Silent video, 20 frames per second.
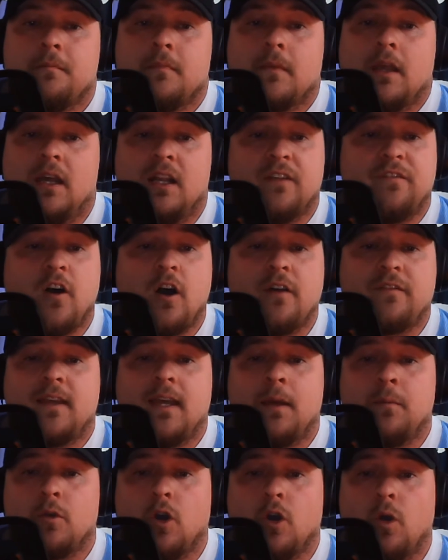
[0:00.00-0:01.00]
In the fourth
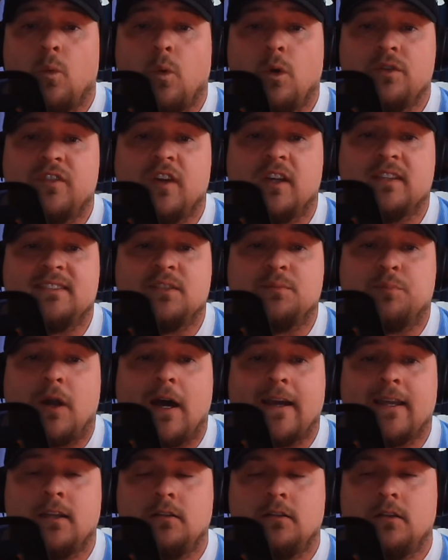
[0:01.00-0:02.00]
game, we've got Wolves versus
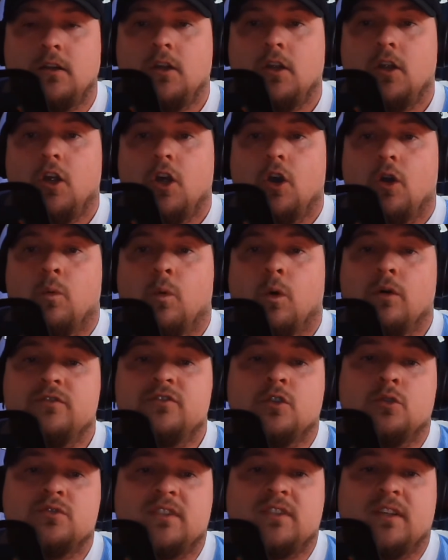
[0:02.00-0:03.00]
Brighton.
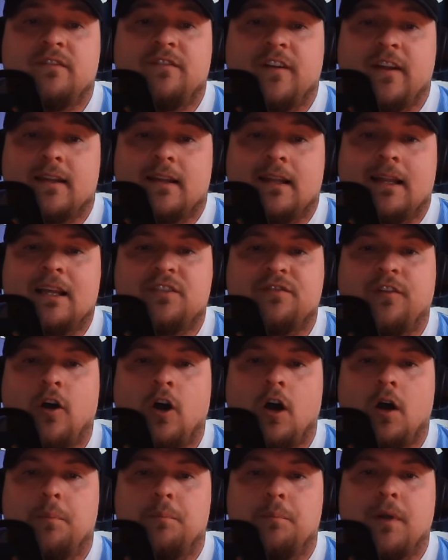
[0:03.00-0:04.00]
Wolves losing 3 of the last
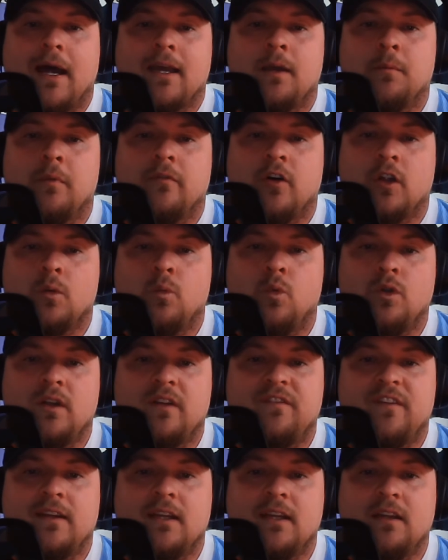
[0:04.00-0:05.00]
4. Brighton with only 1
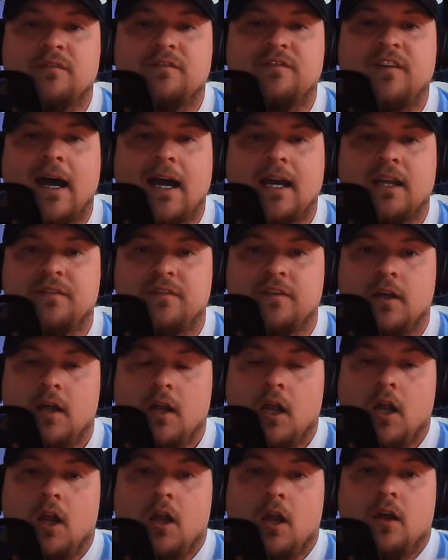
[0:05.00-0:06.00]
defeat in 5.
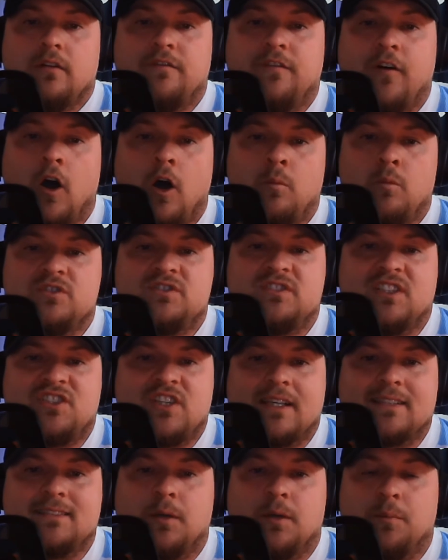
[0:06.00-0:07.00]
Form would
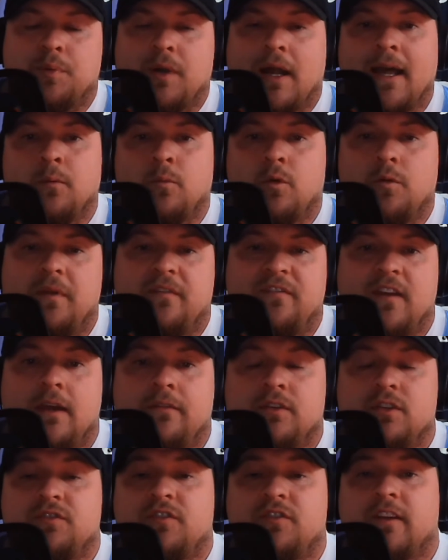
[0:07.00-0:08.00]
suggest that Brighton would be
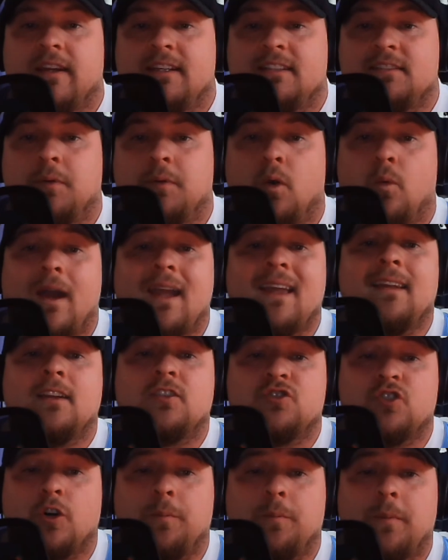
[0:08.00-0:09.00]
favourites for this, but weighing
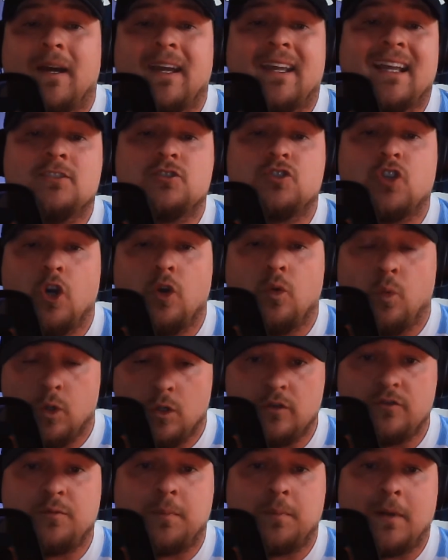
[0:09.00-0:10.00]
this up against
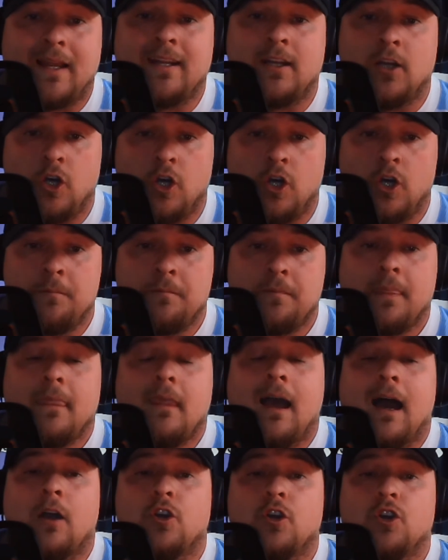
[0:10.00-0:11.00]
Wolves playing at home,
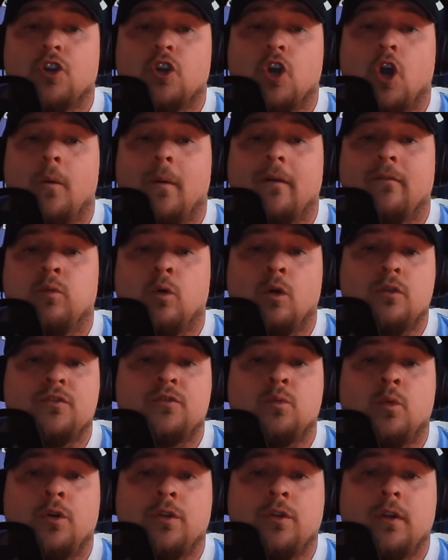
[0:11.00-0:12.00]
I'm going to go with
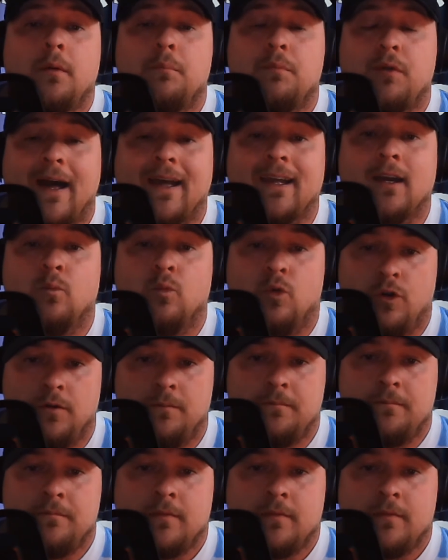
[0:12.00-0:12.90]
Wolves 1, Brighton 1.